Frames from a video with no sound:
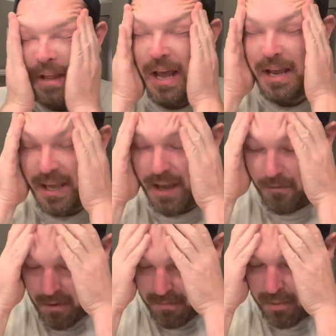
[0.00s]
I can't
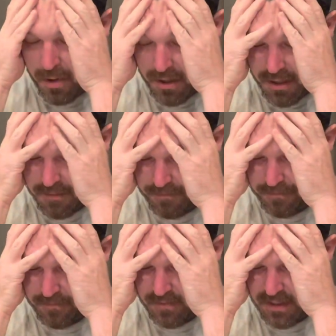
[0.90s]
quite put a
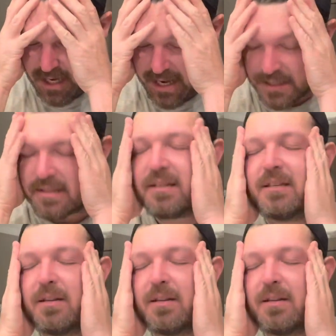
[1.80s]
taste